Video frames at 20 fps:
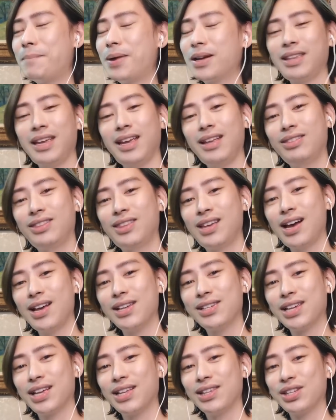But it
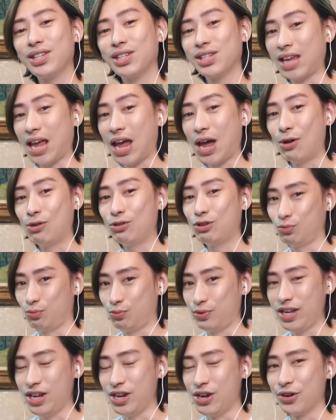doesn't
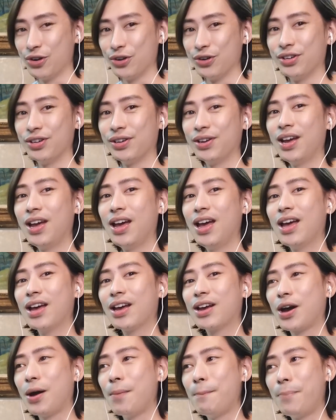sound weird.
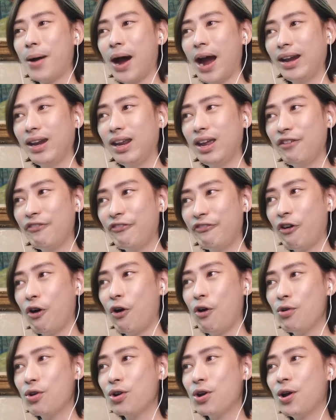Combining
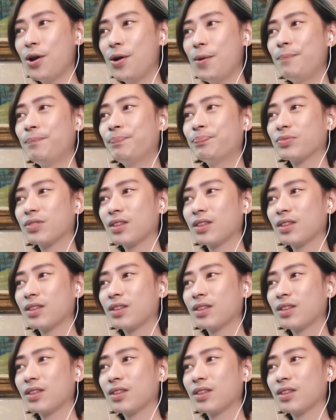folk,